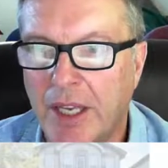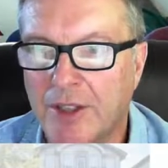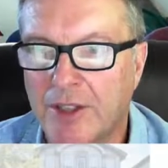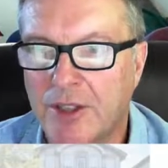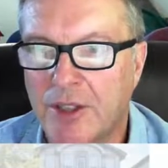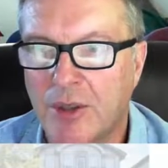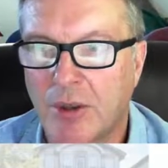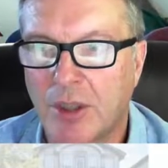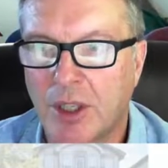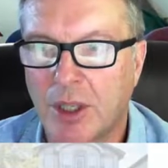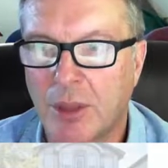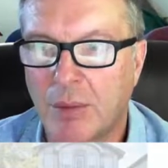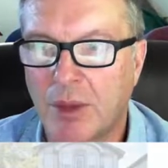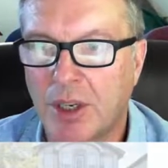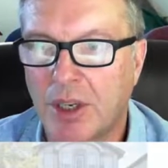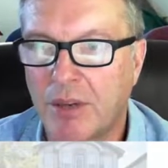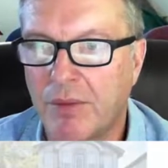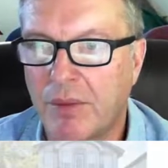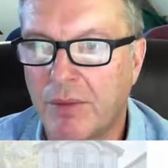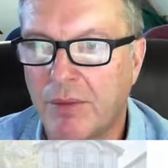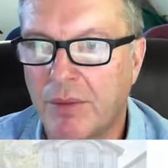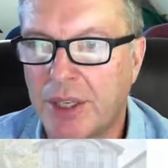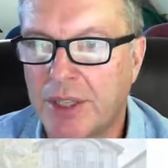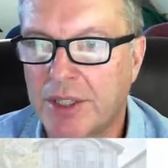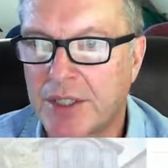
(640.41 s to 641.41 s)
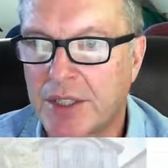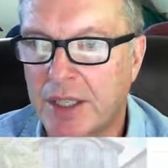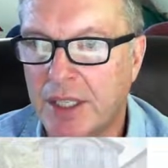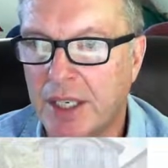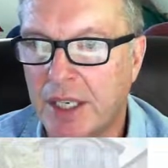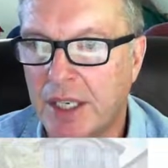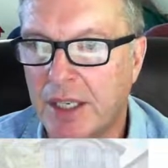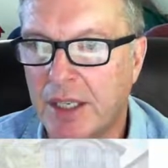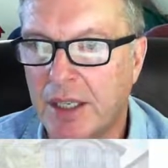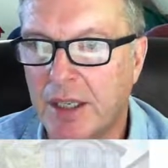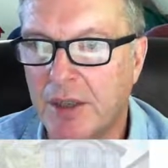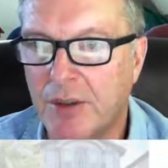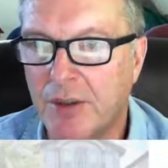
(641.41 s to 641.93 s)
Okay, so a little bit of
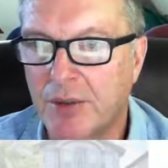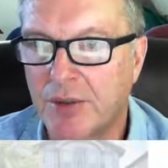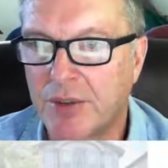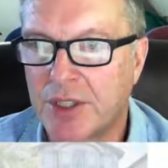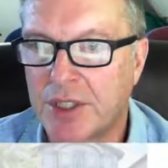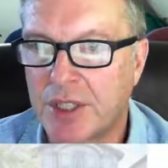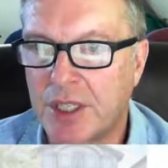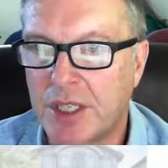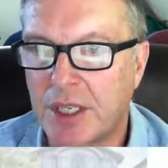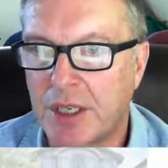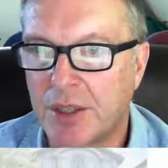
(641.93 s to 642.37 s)
investigating.